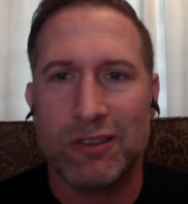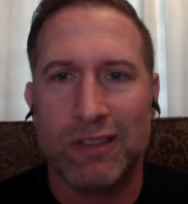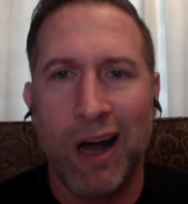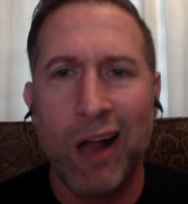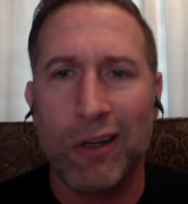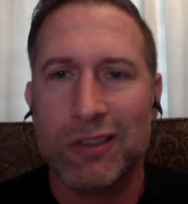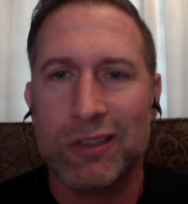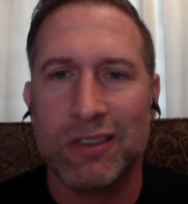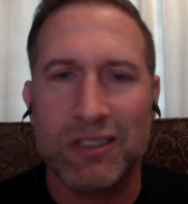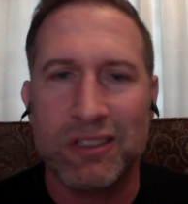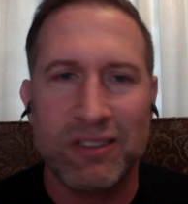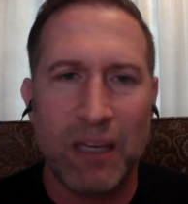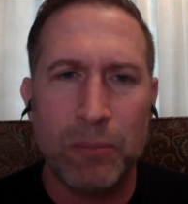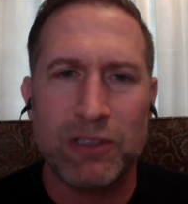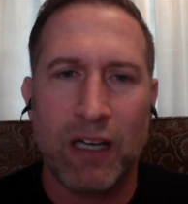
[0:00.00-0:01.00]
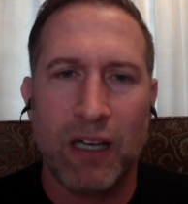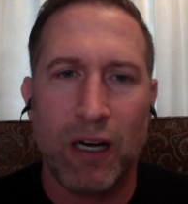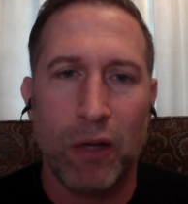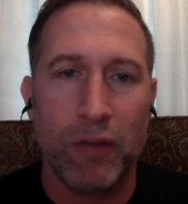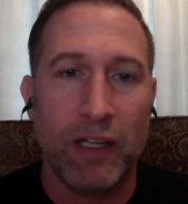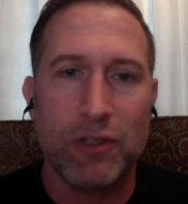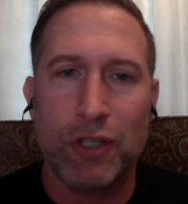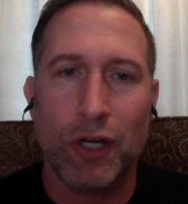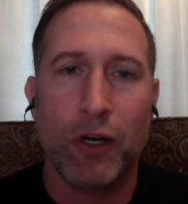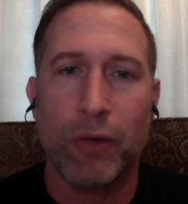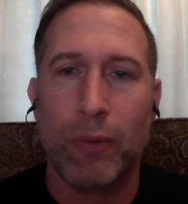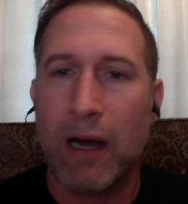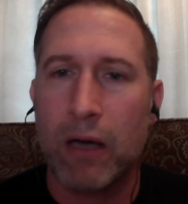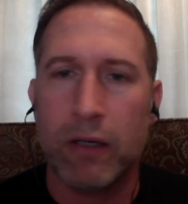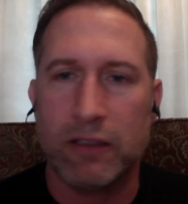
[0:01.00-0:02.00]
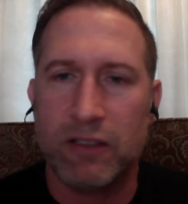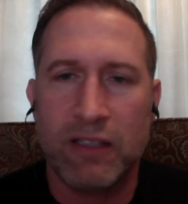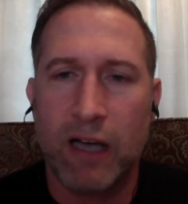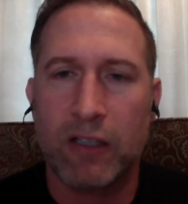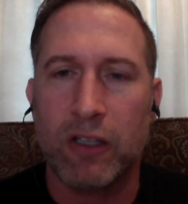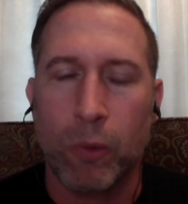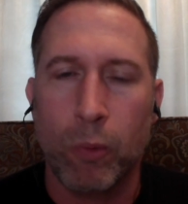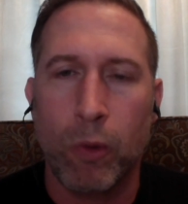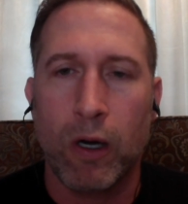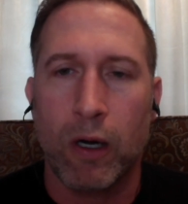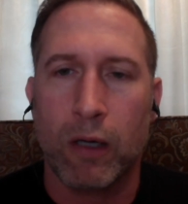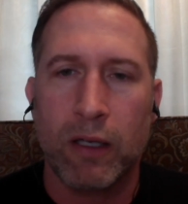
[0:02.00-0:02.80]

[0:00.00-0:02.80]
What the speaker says: of dollars on stem cell and then turn around? It's not going to work.